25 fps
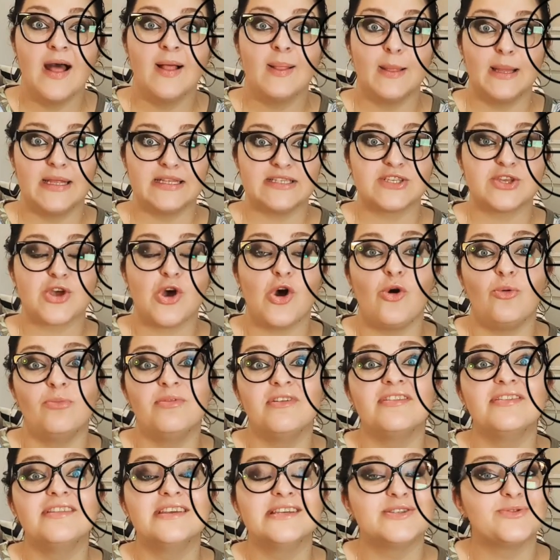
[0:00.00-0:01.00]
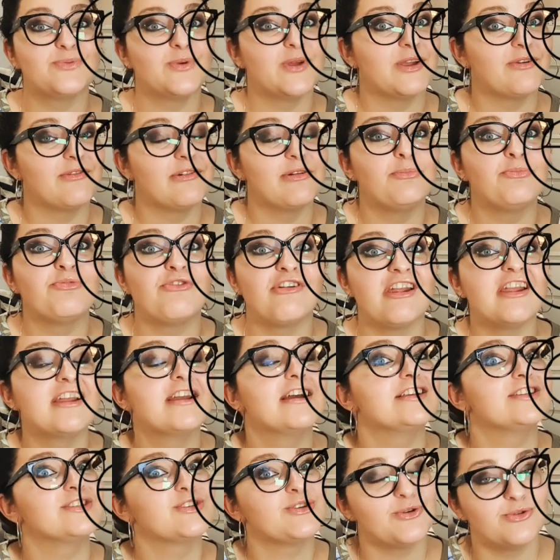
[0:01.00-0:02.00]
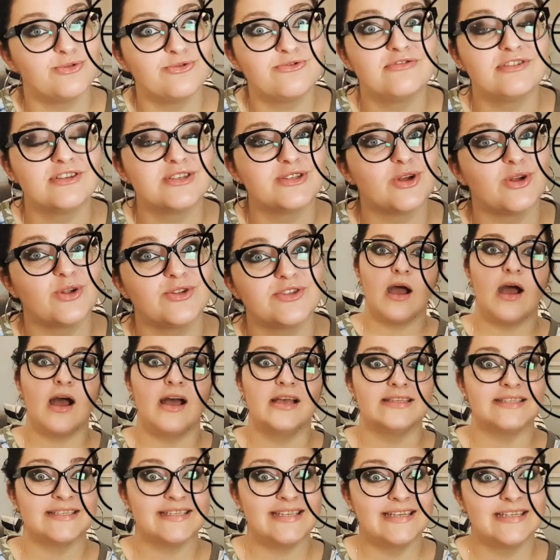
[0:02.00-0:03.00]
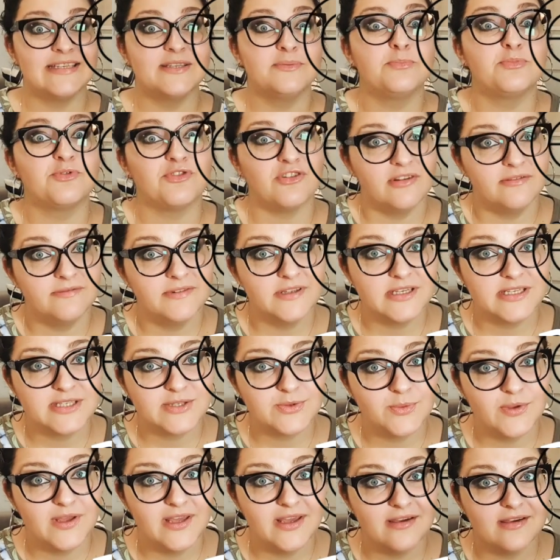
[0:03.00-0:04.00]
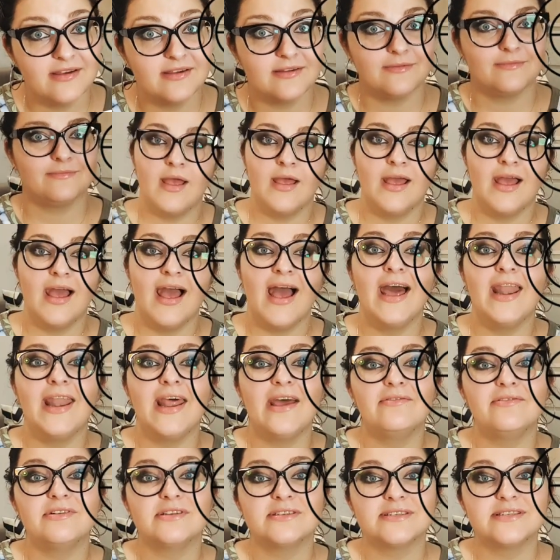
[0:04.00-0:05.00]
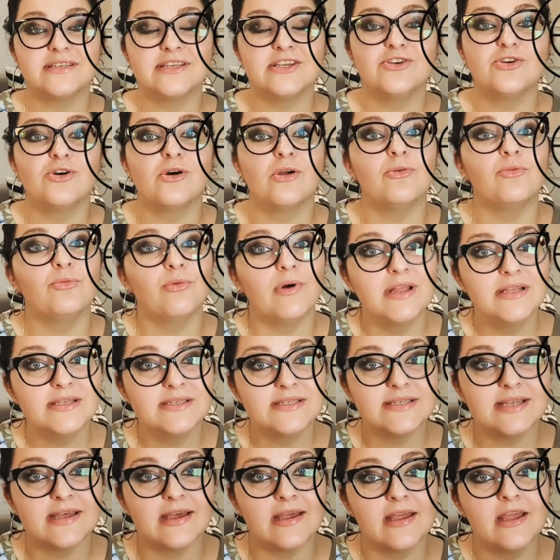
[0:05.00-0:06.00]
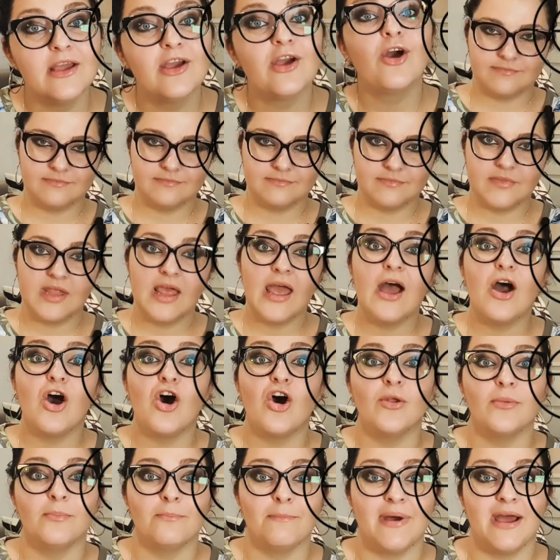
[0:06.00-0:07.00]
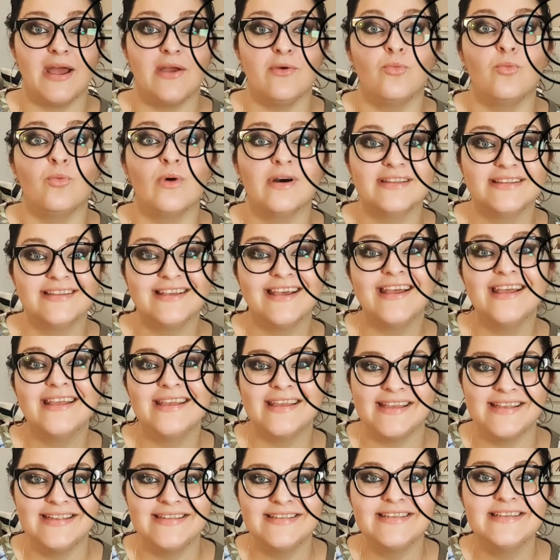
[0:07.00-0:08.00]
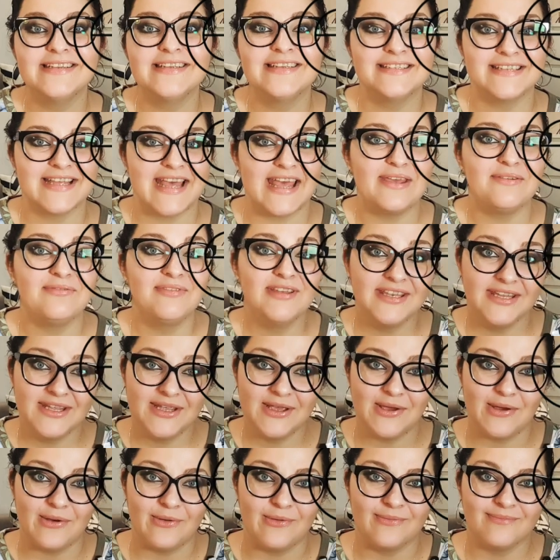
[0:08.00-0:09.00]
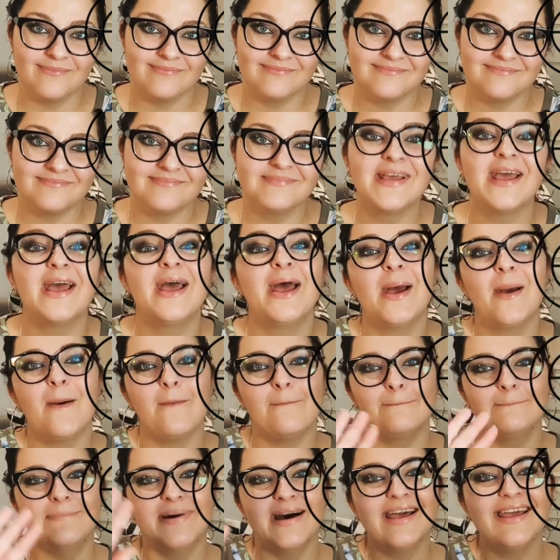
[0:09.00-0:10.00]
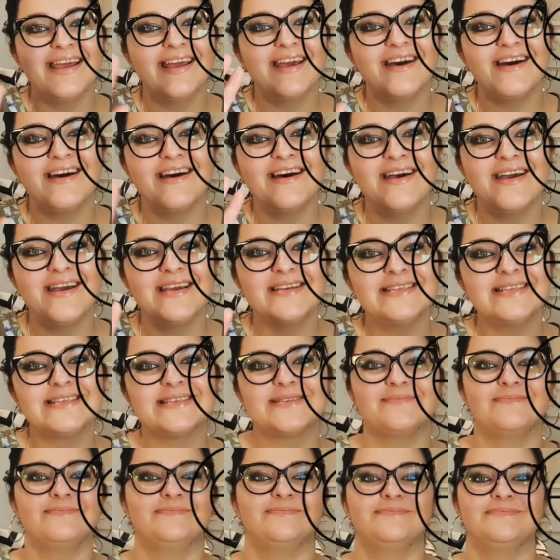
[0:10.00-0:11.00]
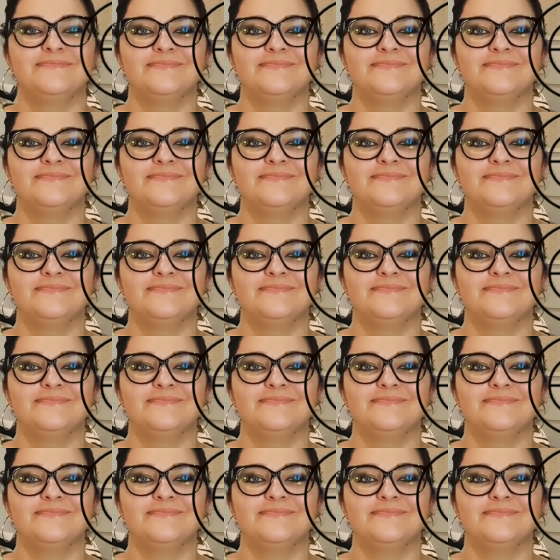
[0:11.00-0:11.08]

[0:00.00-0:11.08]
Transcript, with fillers: Let's hope that this week will bring as good results as did previous week. And I will see you on Wednesday on my What I Eat in a Day video. Bye guys!